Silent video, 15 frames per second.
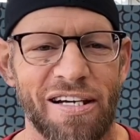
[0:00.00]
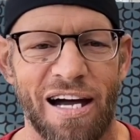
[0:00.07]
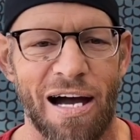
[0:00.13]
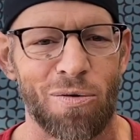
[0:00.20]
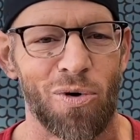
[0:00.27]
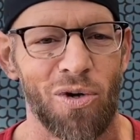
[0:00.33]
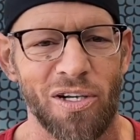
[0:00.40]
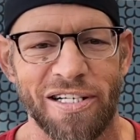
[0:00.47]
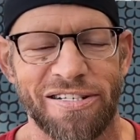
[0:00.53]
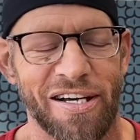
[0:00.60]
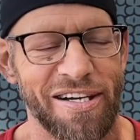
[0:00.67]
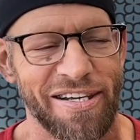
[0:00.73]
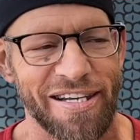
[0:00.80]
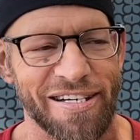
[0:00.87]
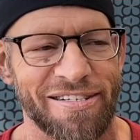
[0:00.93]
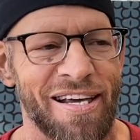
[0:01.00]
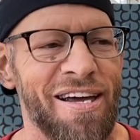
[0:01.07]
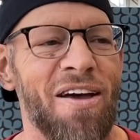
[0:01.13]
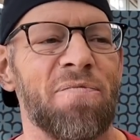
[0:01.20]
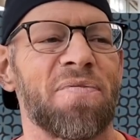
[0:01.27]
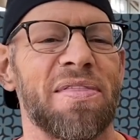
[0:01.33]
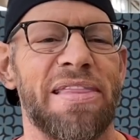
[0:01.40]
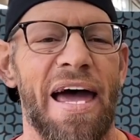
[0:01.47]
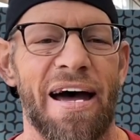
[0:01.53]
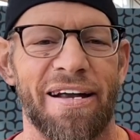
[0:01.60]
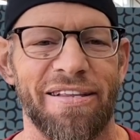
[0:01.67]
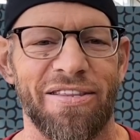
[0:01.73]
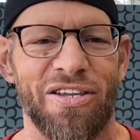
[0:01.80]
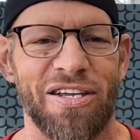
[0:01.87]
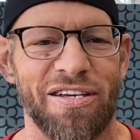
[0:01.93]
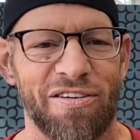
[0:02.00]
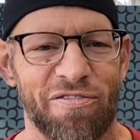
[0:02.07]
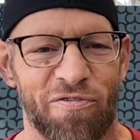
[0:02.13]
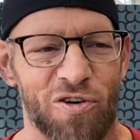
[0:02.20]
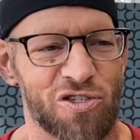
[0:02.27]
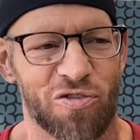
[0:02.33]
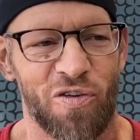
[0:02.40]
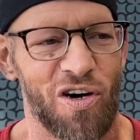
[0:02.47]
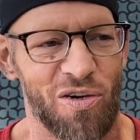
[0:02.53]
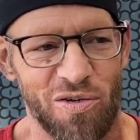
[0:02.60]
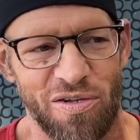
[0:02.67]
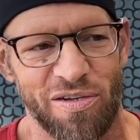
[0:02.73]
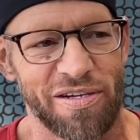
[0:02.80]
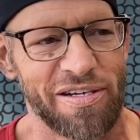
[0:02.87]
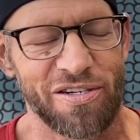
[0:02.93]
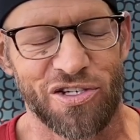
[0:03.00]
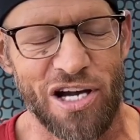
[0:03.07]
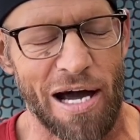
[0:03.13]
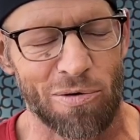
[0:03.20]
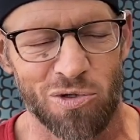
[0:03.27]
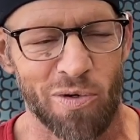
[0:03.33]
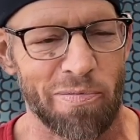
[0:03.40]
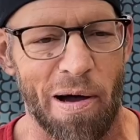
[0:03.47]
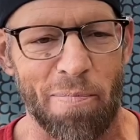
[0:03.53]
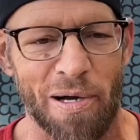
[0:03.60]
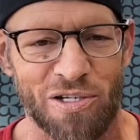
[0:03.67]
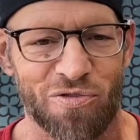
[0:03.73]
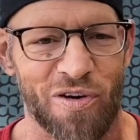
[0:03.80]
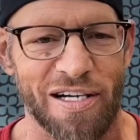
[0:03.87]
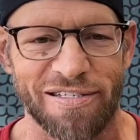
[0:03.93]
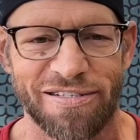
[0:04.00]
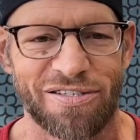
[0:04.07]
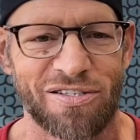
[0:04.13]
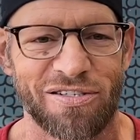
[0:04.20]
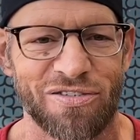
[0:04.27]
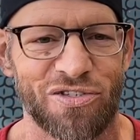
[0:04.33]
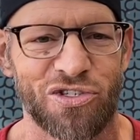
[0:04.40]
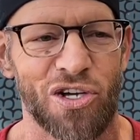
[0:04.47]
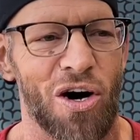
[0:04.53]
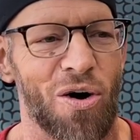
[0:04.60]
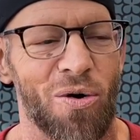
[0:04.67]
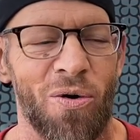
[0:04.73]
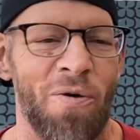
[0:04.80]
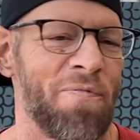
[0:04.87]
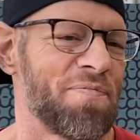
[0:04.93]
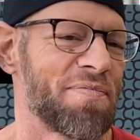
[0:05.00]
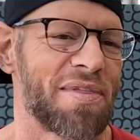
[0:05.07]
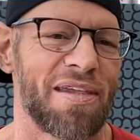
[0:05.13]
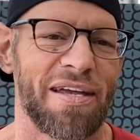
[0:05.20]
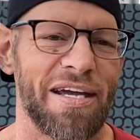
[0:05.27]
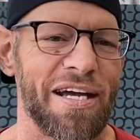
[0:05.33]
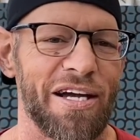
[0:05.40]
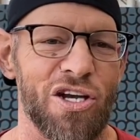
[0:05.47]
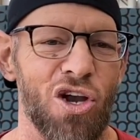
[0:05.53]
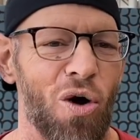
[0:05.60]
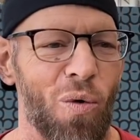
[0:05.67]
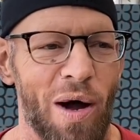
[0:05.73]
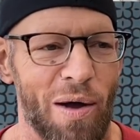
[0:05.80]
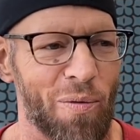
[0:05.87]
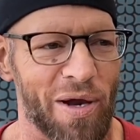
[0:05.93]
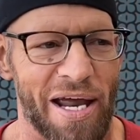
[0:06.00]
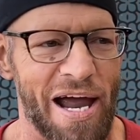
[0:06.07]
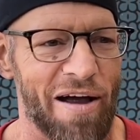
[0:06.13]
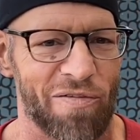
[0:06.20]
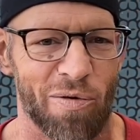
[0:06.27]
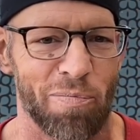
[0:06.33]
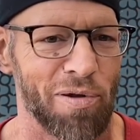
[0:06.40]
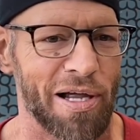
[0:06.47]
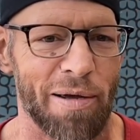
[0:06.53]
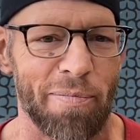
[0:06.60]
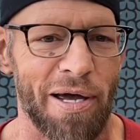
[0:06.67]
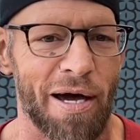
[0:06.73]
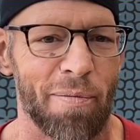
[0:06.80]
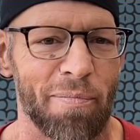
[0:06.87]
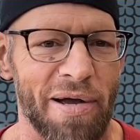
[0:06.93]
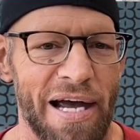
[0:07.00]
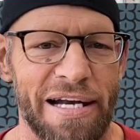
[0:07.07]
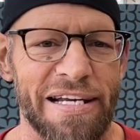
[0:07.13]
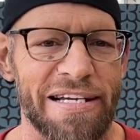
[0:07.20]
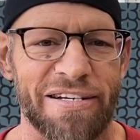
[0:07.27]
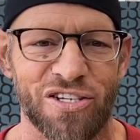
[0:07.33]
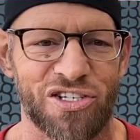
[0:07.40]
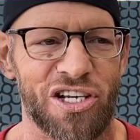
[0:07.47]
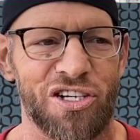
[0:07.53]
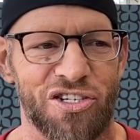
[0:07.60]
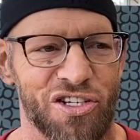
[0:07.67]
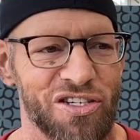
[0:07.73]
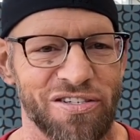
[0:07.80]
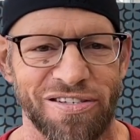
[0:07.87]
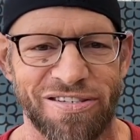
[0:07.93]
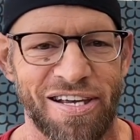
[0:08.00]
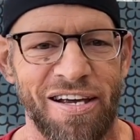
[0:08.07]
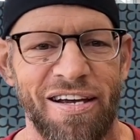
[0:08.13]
I will only tell you this, that first of all, Chad was one of my best friends, mm-hmm. so in no way would I ever blame him. Any decisions